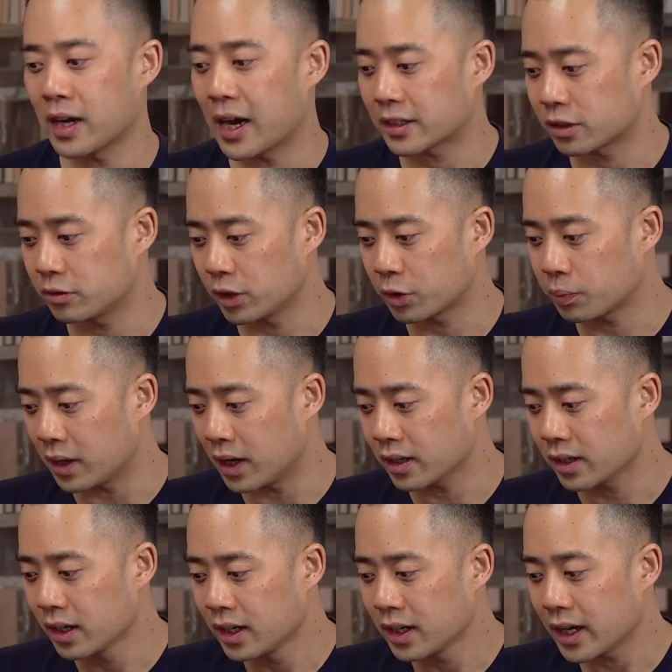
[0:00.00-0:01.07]
actually
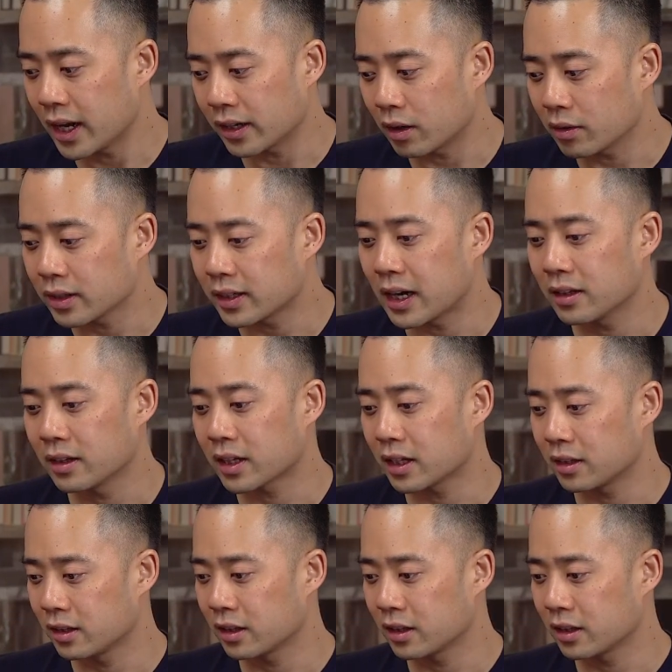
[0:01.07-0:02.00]
respond. And not only that, look at